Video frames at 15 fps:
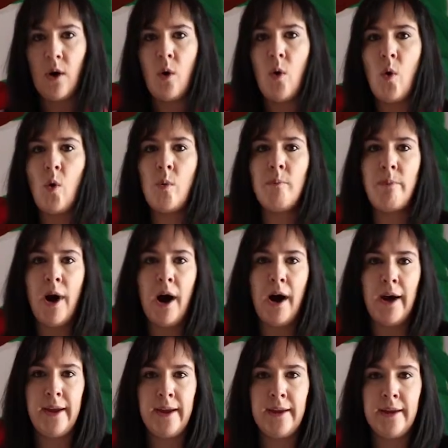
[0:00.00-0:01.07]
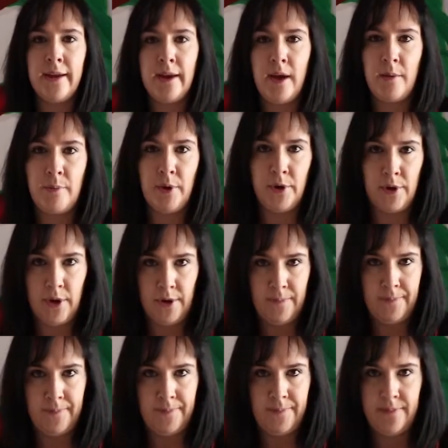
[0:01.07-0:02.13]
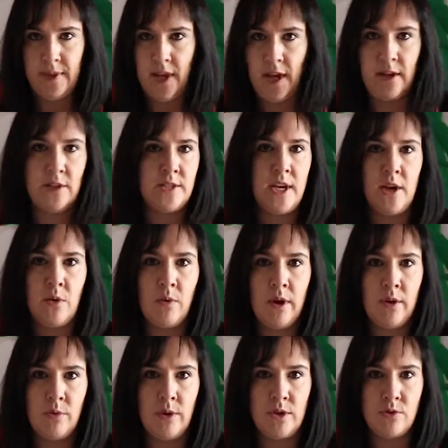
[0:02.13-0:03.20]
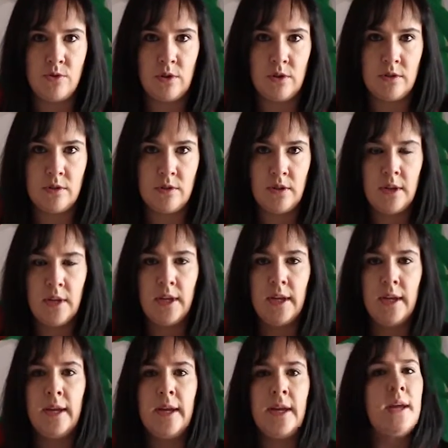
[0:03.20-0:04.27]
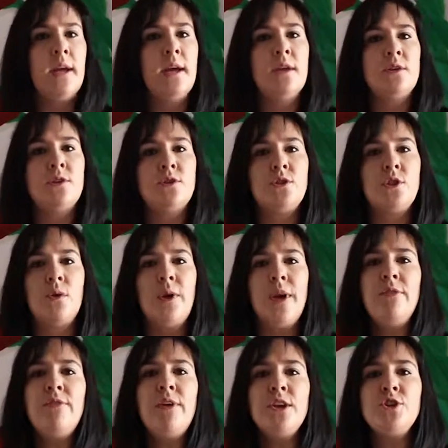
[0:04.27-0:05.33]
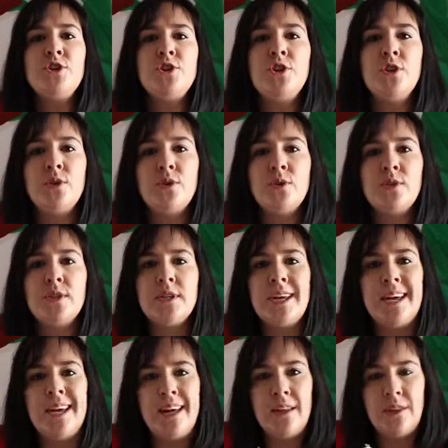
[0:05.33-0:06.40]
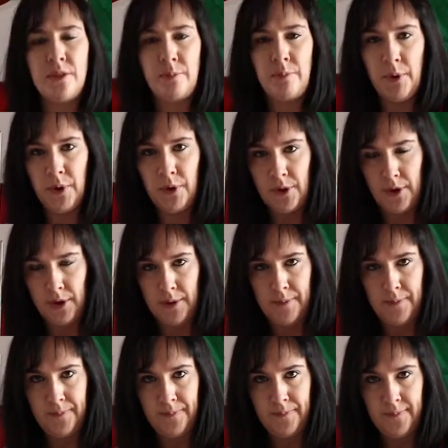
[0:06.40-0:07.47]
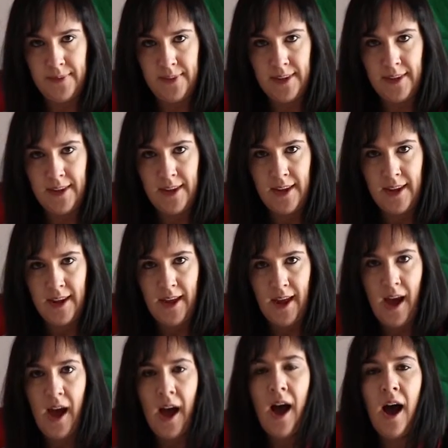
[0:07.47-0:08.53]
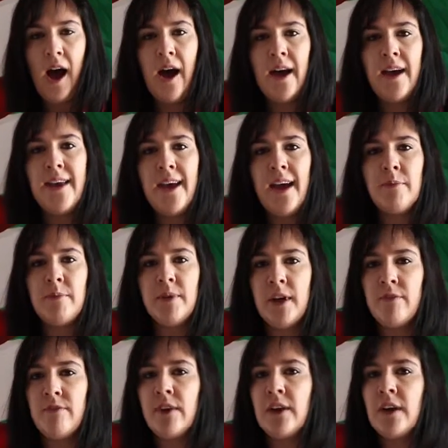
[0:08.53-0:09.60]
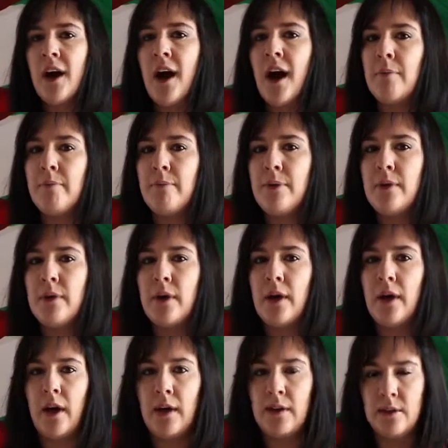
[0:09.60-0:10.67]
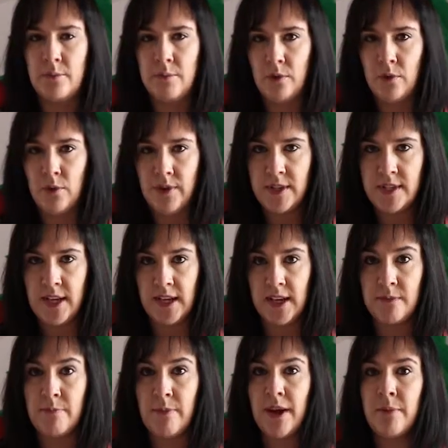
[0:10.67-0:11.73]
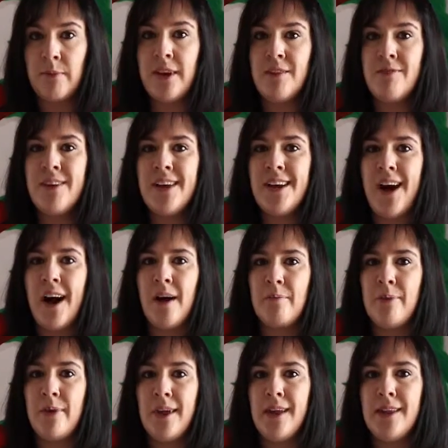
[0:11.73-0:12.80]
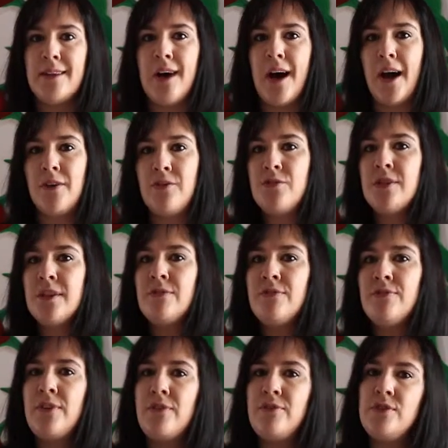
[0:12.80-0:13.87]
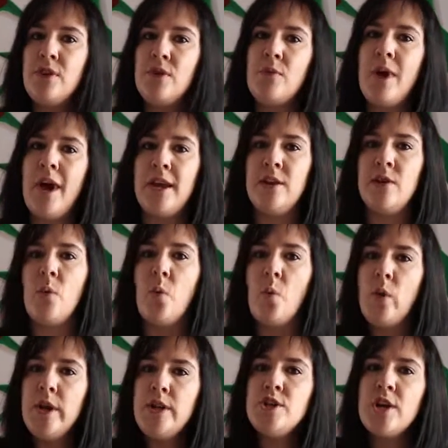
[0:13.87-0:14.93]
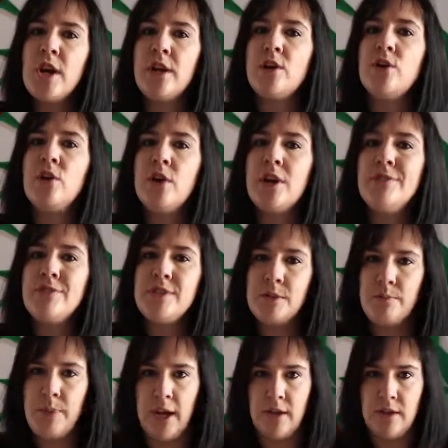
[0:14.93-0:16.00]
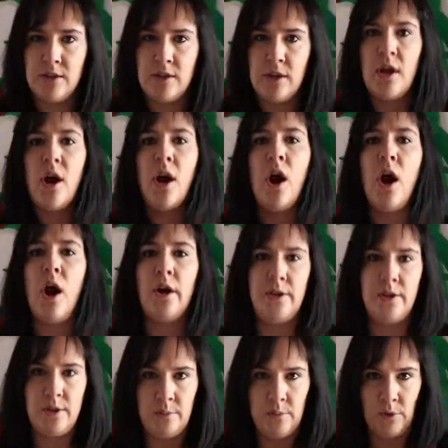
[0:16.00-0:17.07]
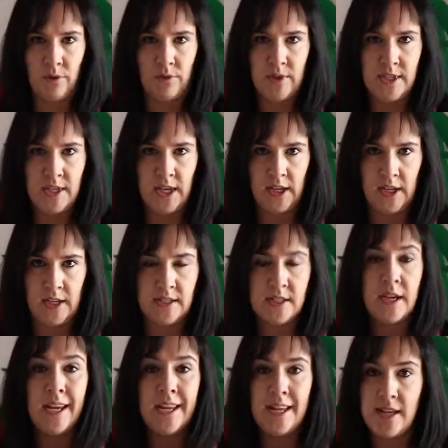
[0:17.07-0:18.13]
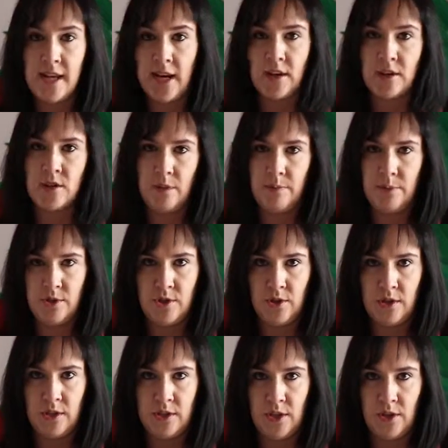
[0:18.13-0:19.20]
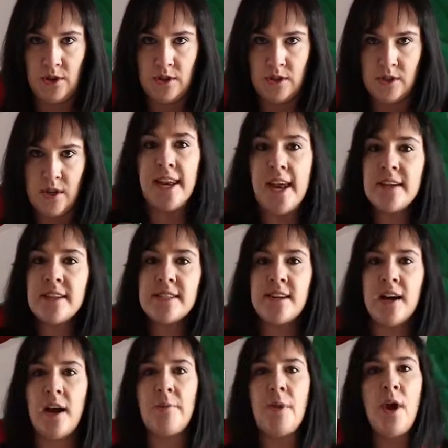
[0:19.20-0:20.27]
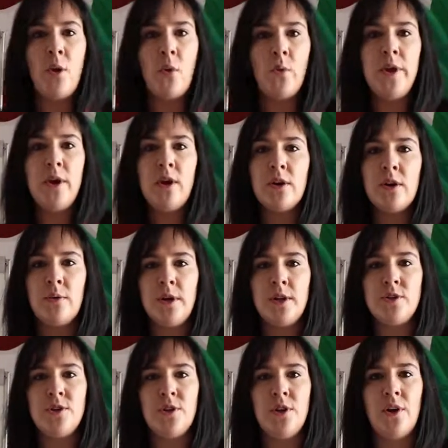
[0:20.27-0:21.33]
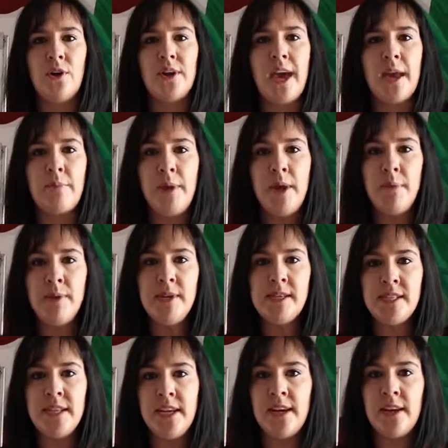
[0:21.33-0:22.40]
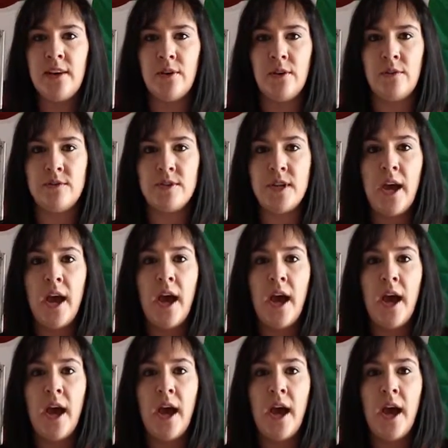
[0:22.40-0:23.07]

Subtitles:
or buy a burger at a takeaway restaurant. So if I choose the burger, I am giving up the movie ticket, but I'm giving up the 150 Rand which I could have spent on the movie ticket. That is opportunity cost. Next time we are going to look at PPC curves.